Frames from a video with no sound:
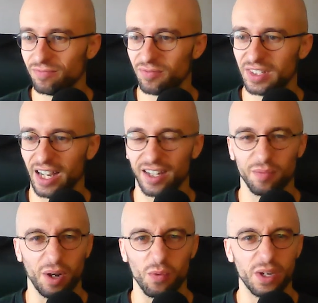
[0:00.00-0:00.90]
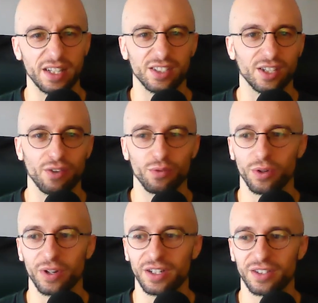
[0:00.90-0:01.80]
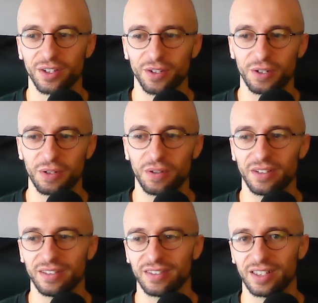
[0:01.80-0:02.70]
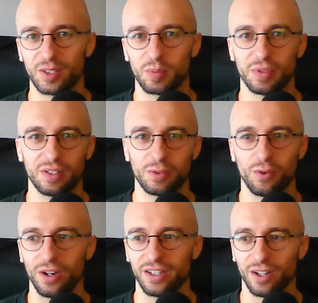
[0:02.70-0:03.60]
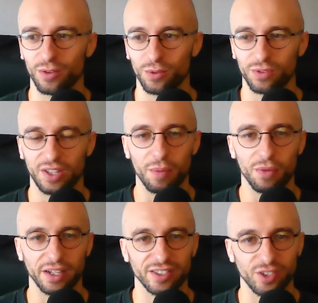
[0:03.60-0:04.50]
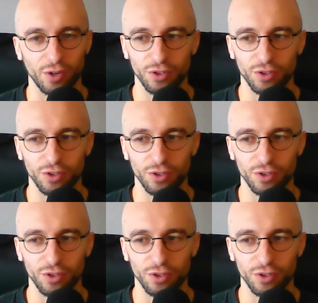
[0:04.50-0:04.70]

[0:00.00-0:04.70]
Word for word: telling him about weird stuff we were into and you know all dumb like stoner